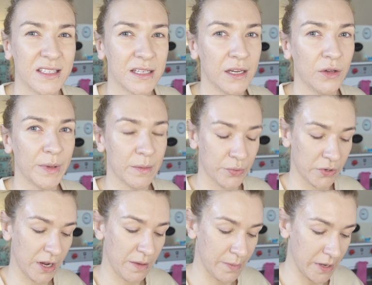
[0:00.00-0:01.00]
is a little bit
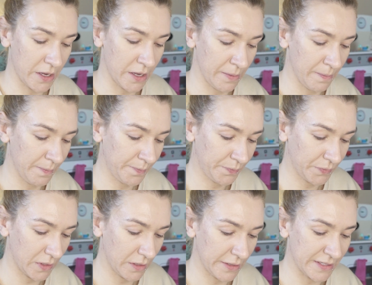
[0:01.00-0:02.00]
bright, but
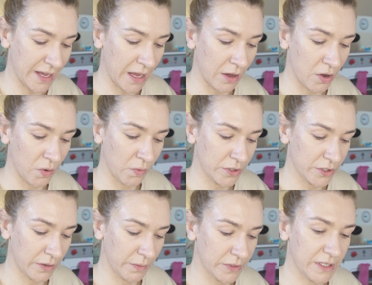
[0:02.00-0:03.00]
it's getting old,
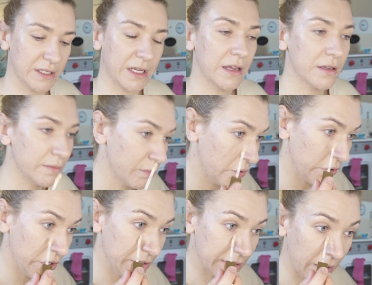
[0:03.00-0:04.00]
so I wanted to get more
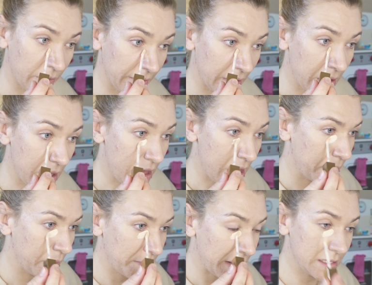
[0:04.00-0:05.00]
use out of it.
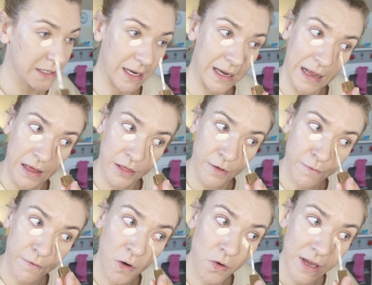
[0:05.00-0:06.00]
But basically, the
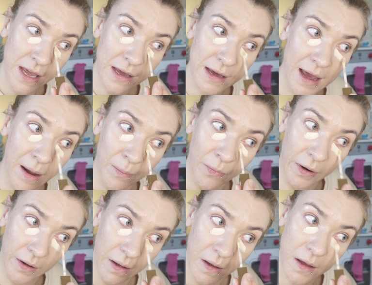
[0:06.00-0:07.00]
vlogging
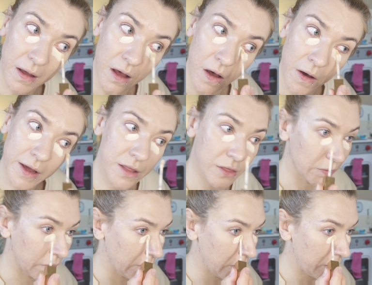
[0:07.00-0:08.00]
camera, I
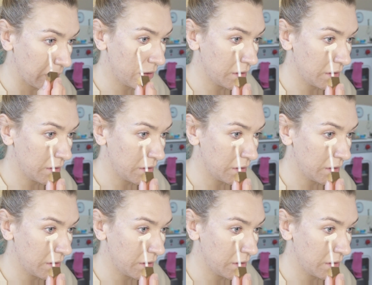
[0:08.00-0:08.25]
thought,